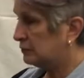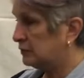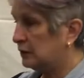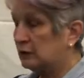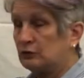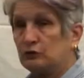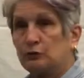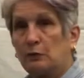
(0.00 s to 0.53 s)

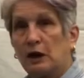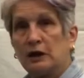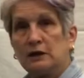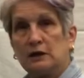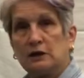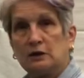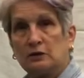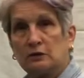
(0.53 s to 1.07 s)
There's my
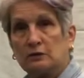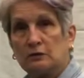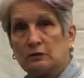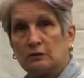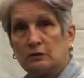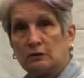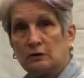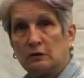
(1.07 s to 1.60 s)
ear.
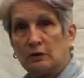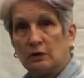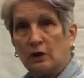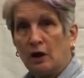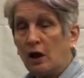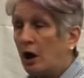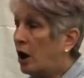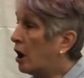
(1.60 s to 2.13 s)

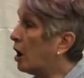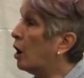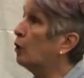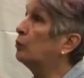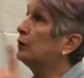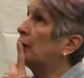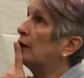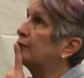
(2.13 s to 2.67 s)

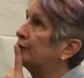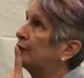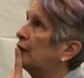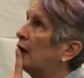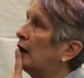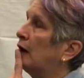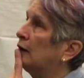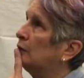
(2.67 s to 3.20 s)
Oh, and I
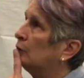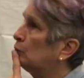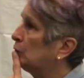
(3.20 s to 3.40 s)
forgot.